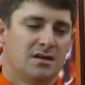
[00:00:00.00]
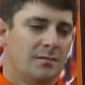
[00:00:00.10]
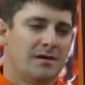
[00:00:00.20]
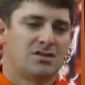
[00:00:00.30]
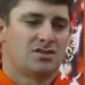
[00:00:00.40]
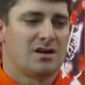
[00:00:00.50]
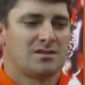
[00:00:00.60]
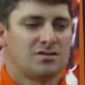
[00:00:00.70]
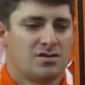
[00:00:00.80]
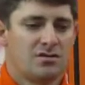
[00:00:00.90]
he
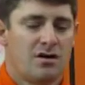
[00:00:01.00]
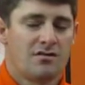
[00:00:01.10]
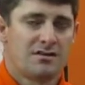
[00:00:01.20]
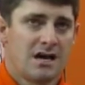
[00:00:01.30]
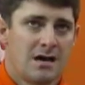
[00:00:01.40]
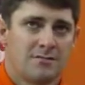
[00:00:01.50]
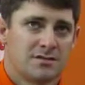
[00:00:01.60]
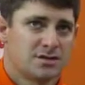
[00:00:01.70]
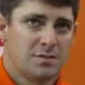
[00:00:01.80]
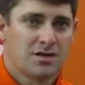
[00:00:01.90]
stresses on all the time, is
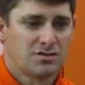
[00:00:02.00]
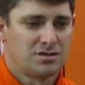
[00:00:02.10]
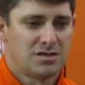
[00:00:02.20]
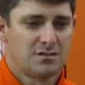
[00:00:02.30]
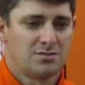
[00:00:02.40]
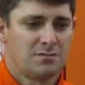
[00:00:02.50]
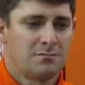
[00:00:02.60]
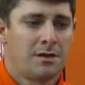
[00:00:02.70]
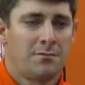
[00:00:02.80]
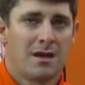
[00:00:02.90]
the special teams
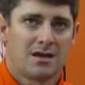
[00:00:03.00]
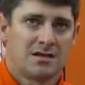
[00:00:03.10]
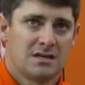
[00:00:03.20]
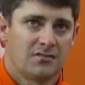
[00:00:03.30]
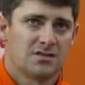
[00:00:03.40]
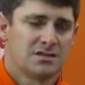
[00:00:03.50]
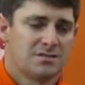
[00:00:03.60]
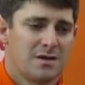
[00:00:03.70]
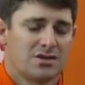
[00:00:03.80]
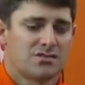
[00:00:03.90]
and making a difference in
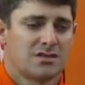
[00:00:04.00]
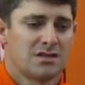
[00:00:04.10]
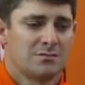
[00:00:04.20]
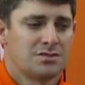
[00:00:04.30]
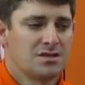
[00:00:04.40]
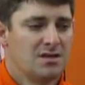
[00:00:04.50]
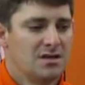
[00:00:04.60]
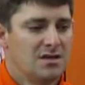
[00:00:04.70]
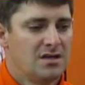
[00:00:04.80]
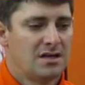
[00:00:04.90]
special teams.
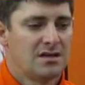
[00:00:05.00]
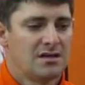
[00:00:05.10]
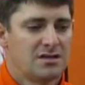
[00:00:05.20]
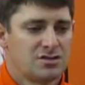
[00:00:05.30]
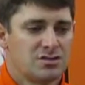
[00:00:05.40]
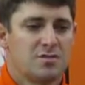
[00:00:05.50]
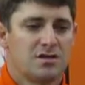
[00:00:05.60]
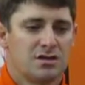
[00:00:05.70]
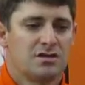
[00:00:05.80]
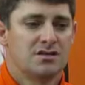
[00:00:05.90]
And so it's been
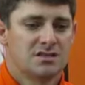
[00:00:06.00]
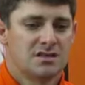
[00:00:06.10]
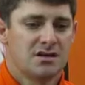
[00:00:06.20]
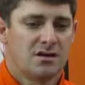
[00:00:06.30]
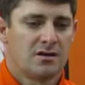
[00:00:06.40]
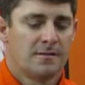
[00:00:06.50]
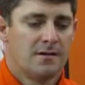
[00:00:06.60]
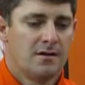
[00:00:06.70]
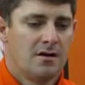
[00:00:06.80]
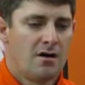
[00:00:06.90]
good to see our
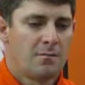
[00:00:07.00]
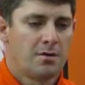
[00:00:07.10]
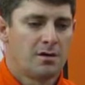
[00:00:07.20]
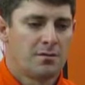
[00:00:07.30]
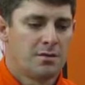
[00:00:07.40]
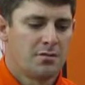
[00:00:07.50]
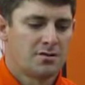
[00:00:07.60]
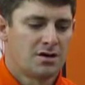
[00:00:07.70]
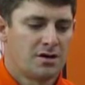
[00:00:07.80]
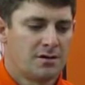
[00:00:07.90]
punt
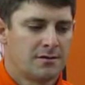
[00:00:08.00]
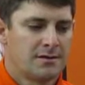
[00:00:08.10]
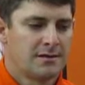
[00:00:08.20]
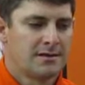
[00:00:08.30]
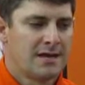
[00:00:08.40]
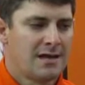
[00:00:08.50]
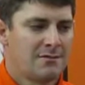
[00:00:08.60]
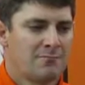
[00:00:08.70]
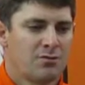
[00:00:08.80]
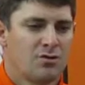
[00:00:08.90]
return game
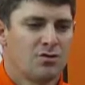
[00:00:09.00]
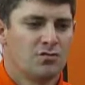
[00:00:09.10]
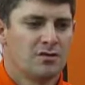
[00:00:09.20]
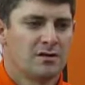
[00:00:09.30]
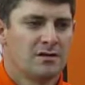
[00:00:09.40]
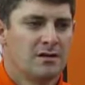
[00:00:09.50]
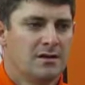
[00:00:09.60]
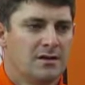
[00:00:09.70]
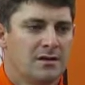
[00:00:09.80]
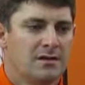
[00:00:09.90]
improve,
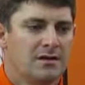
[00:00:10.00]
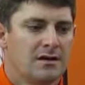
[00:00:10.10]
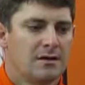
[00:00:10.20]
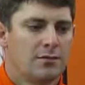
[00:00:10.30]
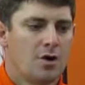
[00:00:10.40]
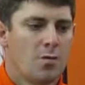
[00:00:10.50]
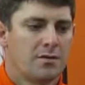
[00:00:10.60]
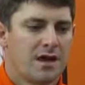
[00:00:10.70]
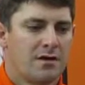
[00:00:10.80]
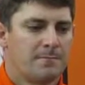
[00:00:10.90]
and we're
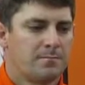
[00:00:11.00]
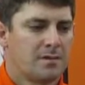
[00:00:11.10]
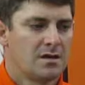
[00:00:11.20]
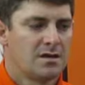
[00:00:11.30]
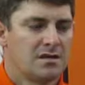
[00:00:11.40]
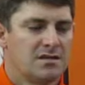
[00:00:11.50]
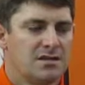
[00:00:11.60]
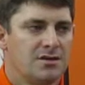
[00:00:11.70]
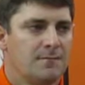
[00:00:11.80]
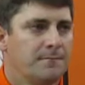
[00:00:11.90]
hoping that'll continue.